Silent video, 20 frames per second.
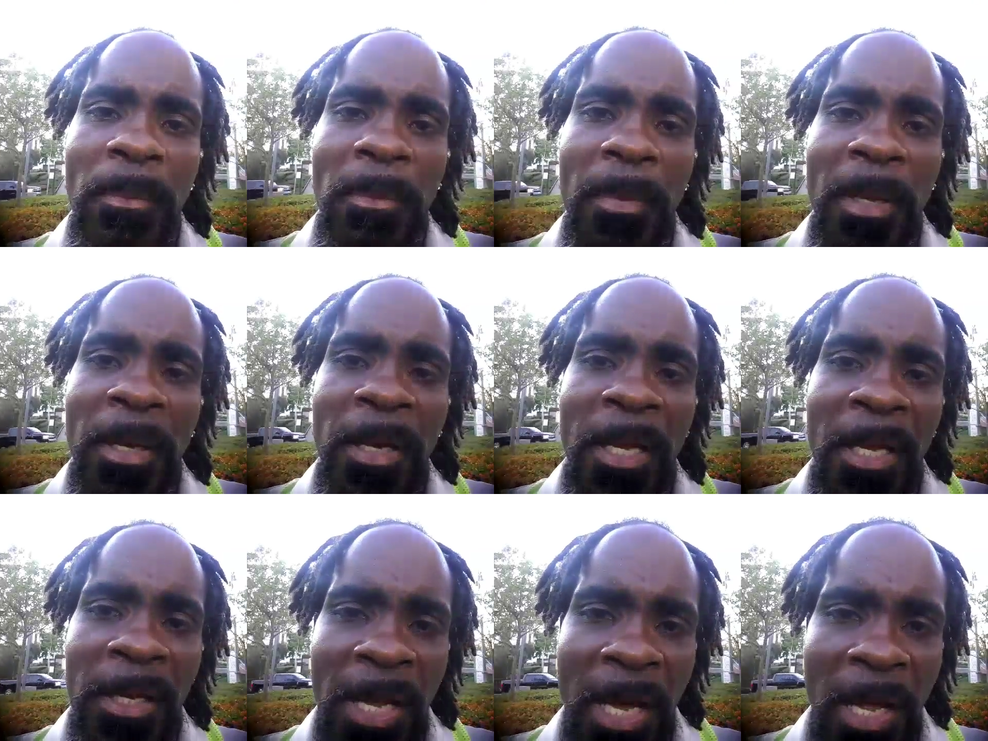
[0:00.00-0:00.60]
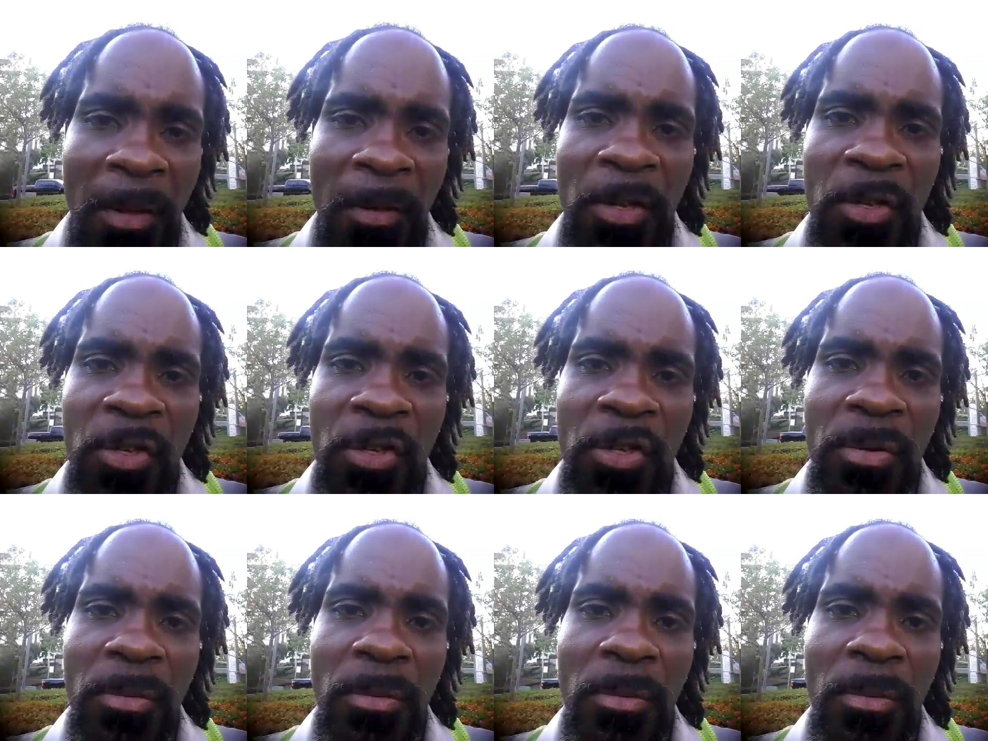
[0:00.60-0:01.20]
and
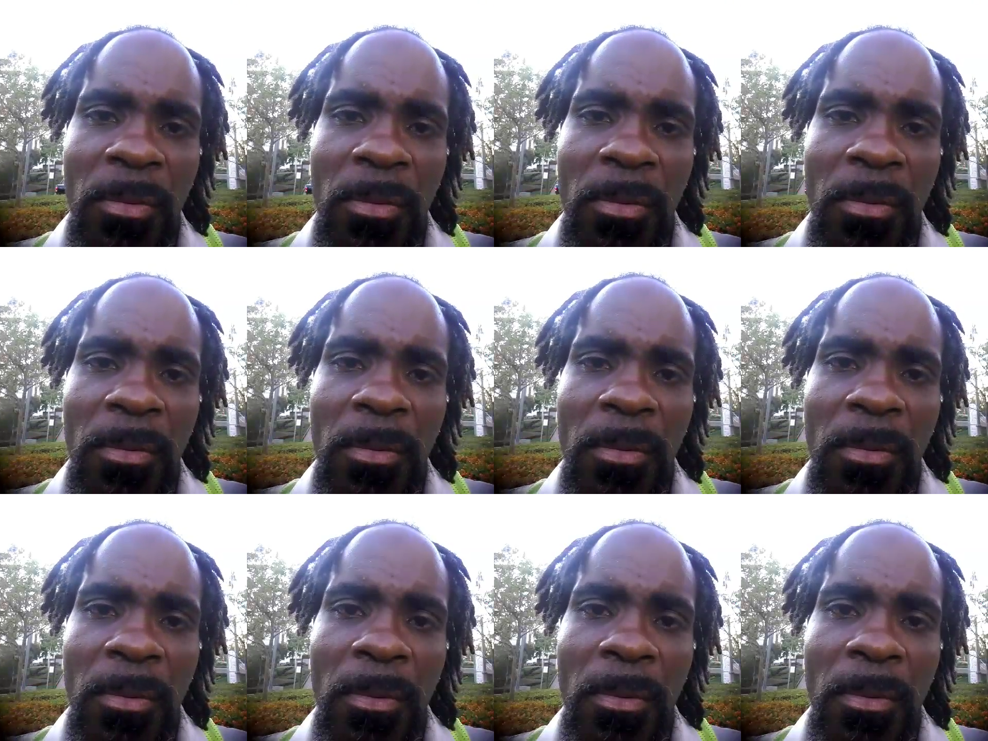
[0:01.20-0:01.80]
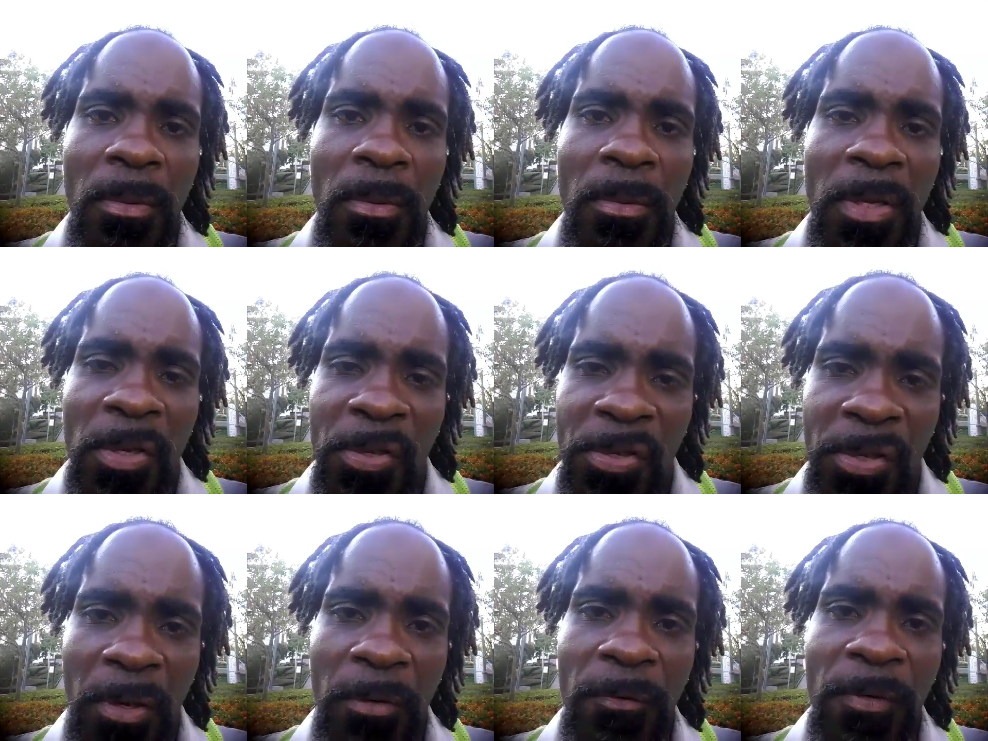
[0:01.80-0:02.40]
acknowledge the
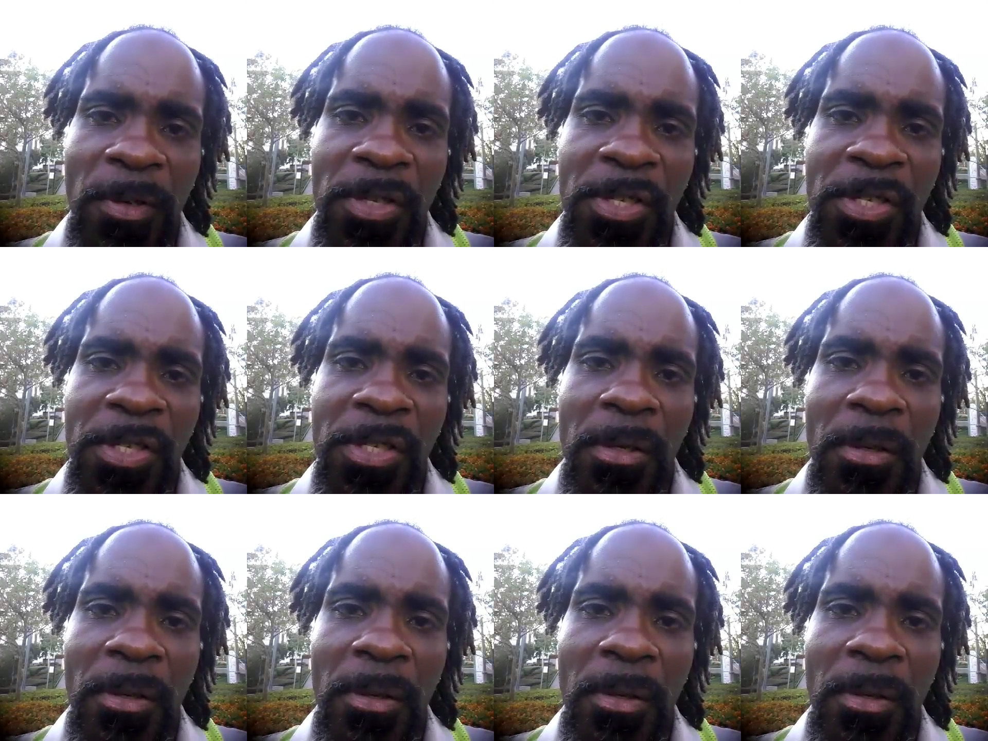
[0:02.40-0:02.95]
service